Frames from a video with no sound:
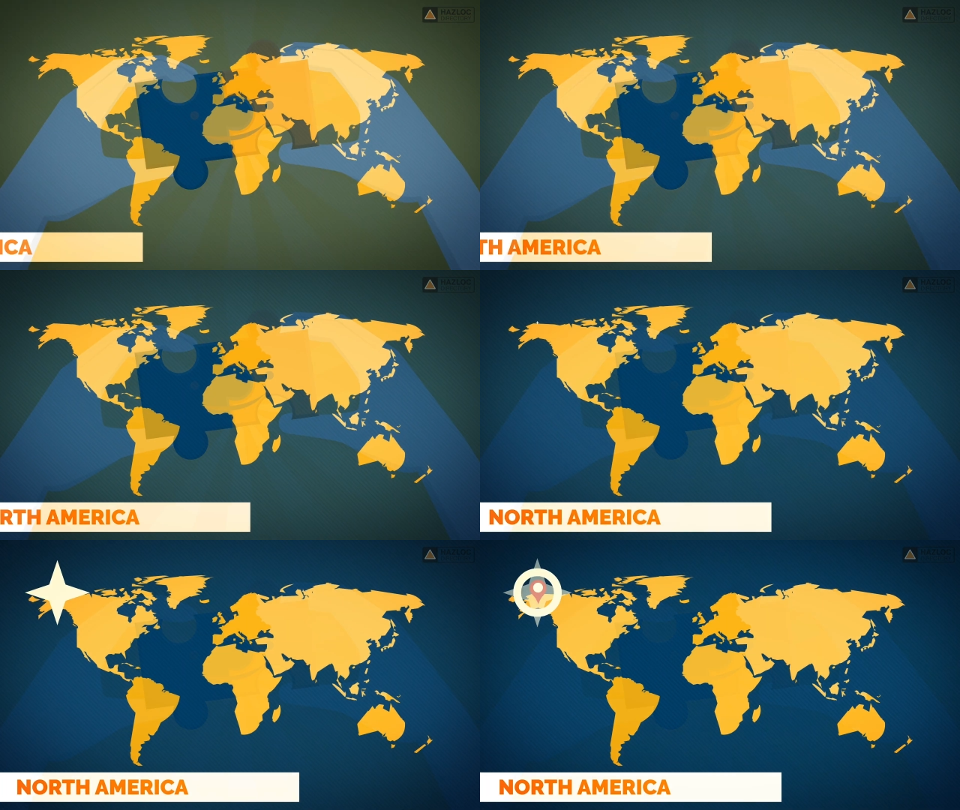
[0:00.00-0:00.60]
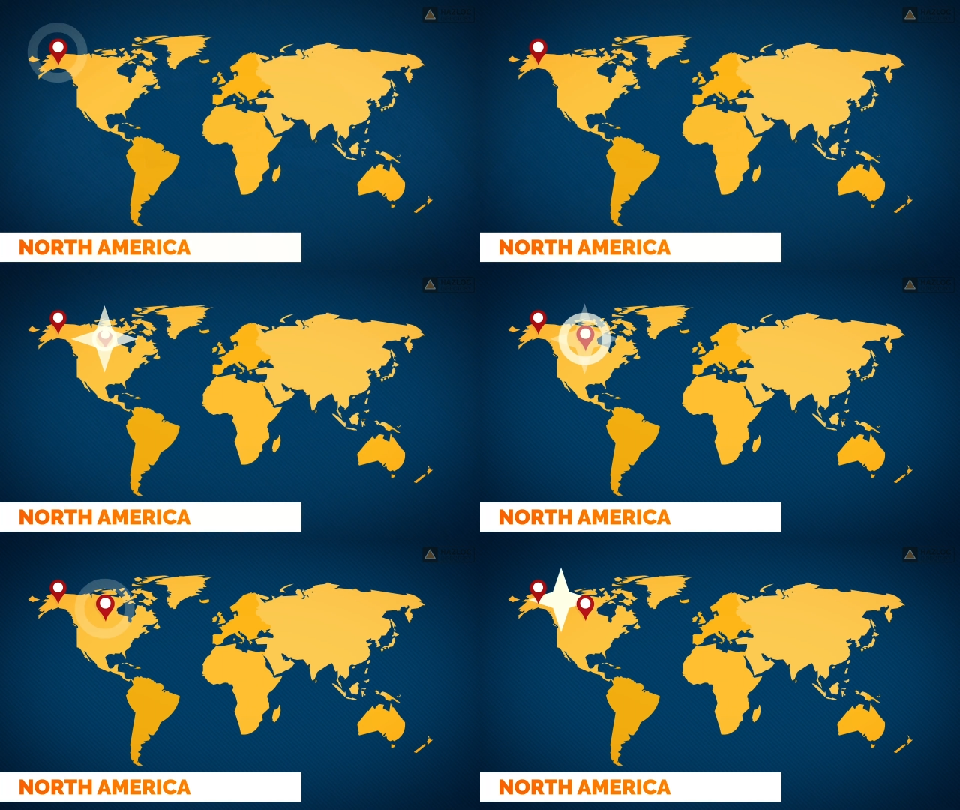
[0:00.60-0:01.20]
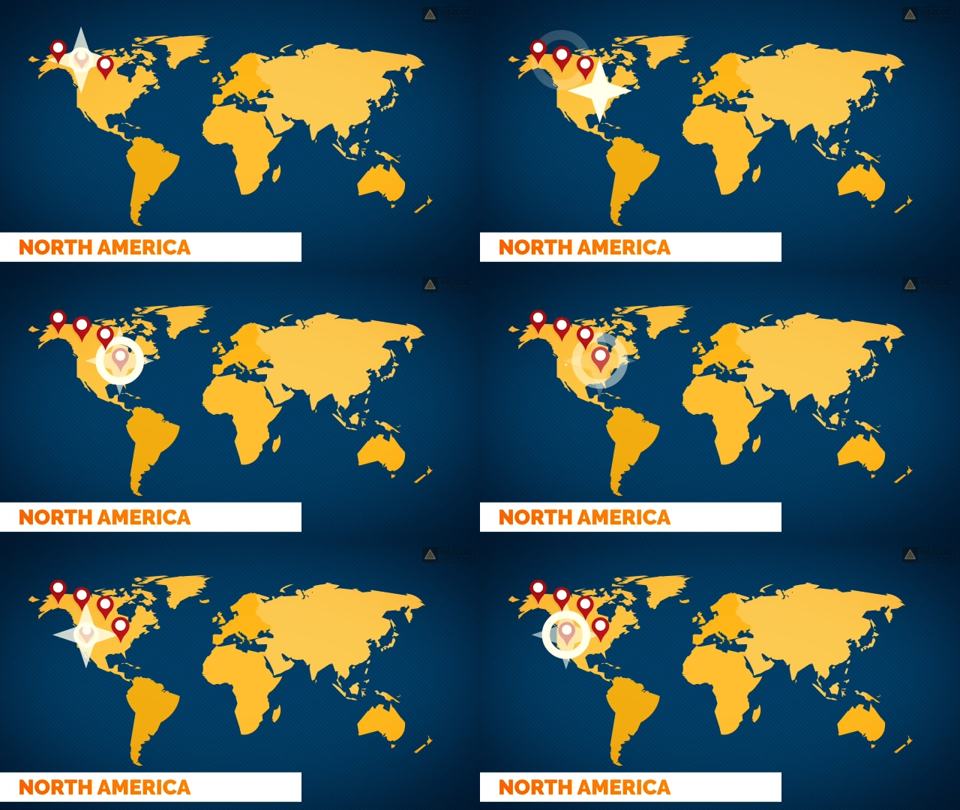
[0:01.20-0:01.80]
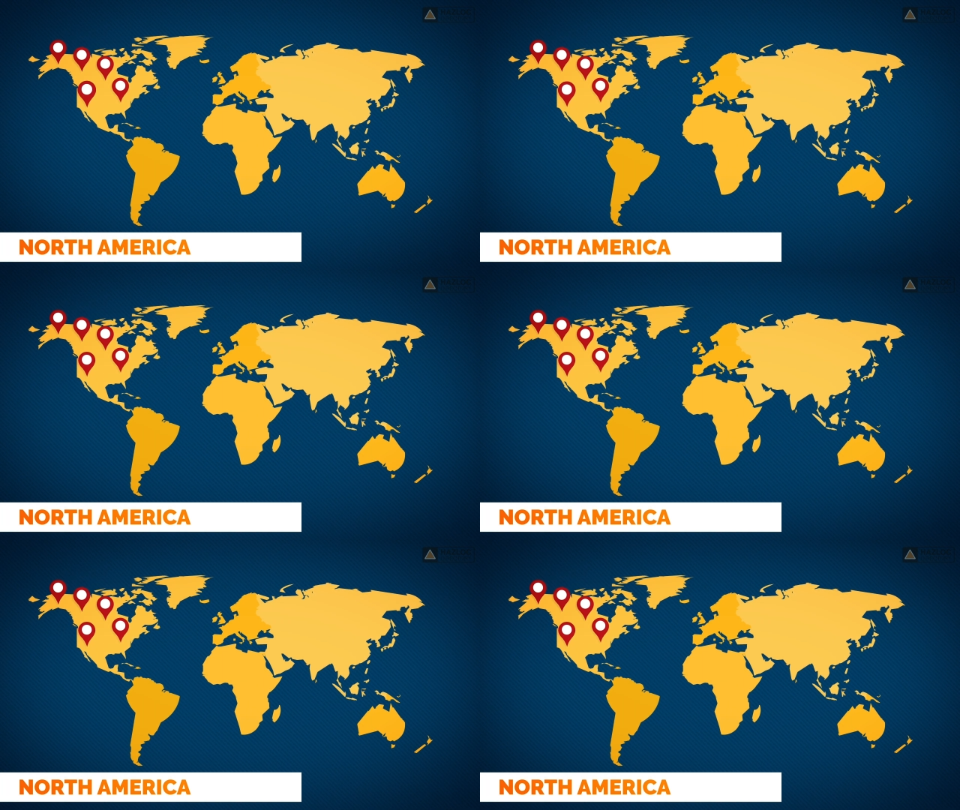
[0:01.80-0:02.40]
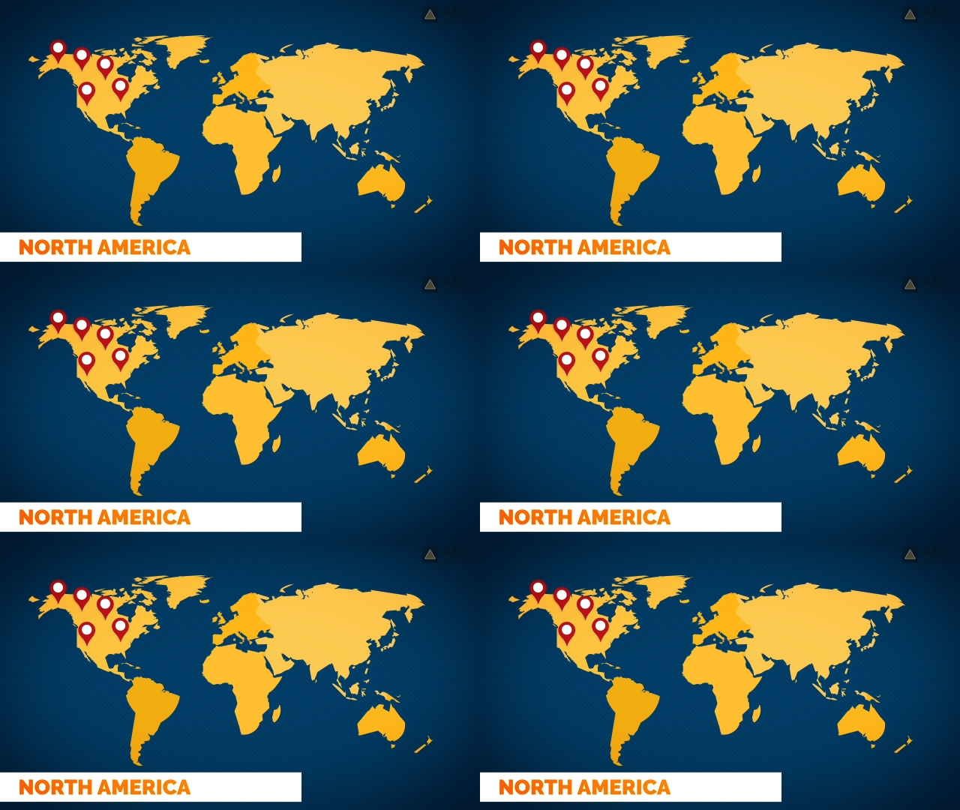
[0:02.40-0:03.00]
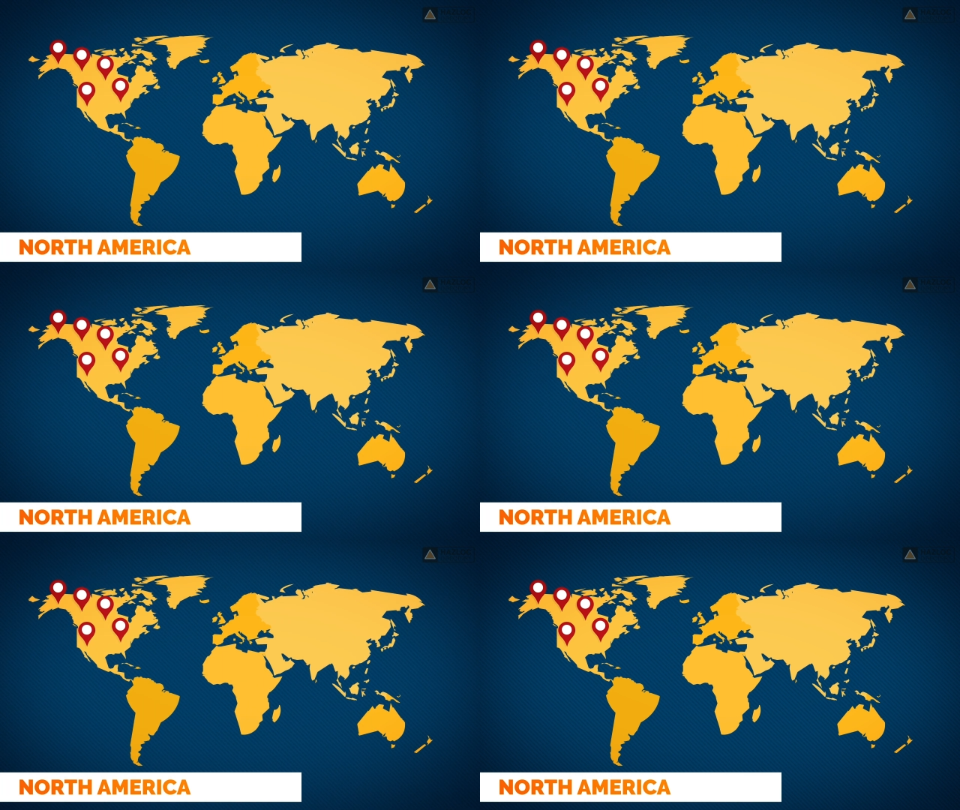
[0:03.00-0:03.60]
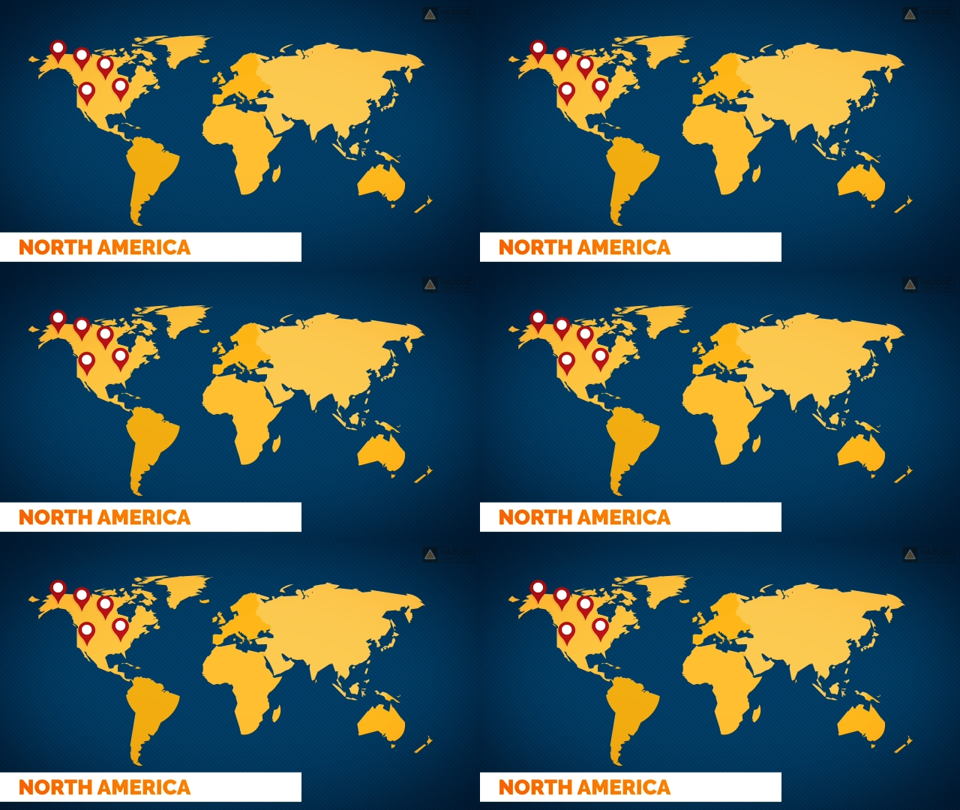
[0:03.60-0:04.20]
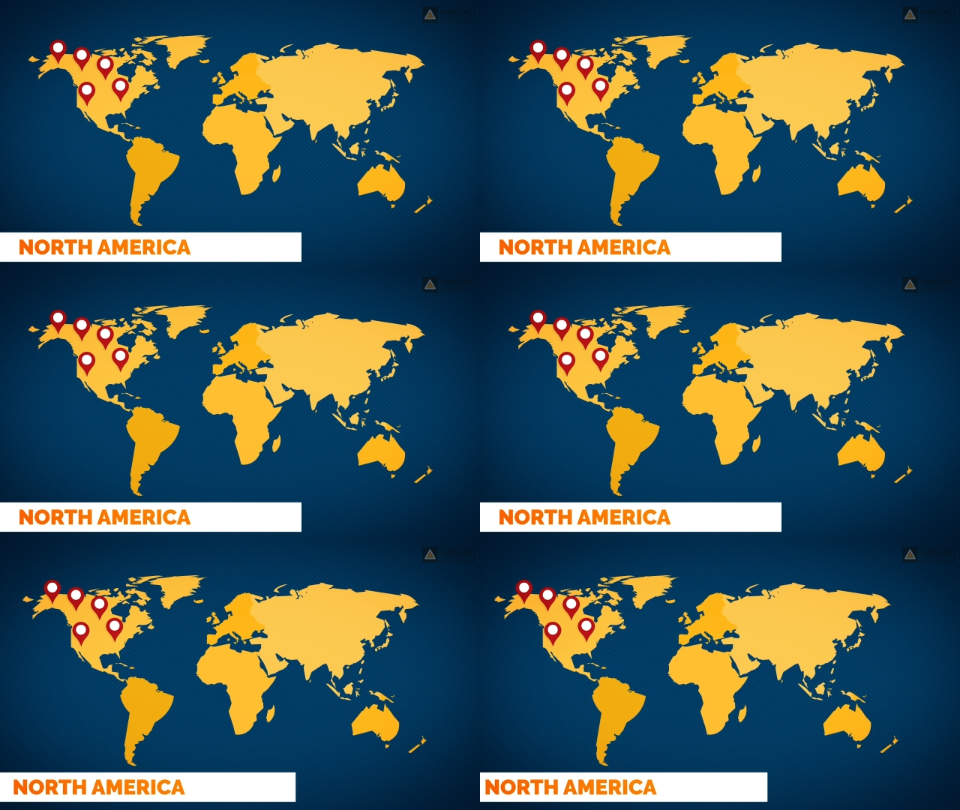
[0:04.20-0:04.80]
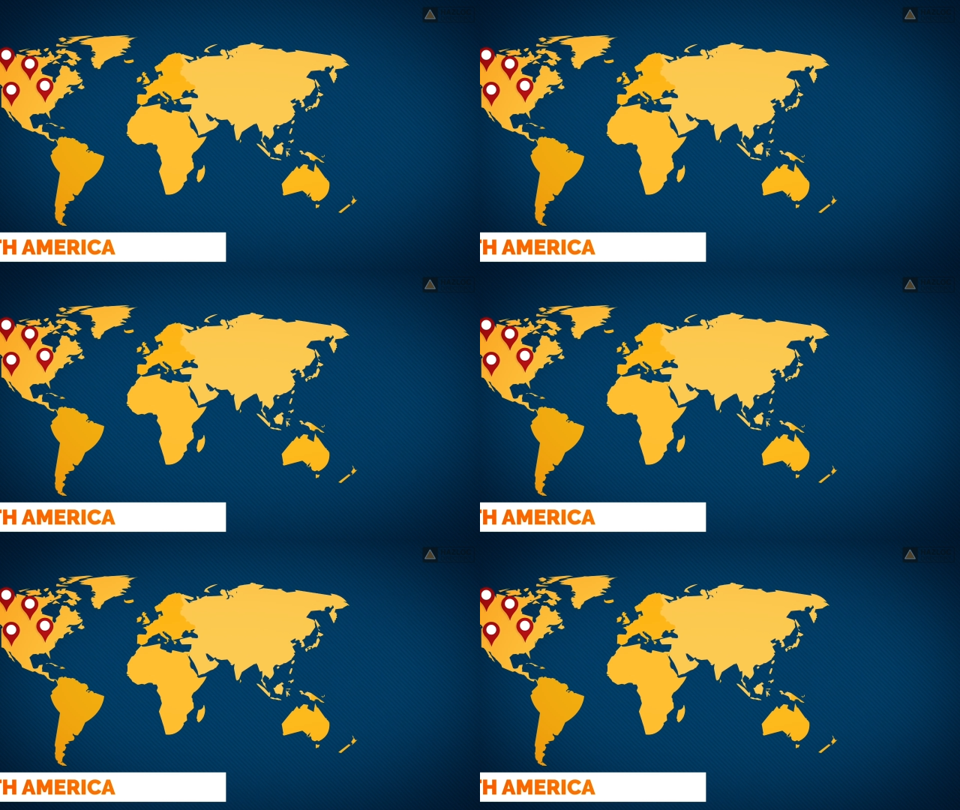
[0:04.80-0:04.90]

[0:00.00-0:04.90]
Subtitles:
No face is visible, so there are no lips to read.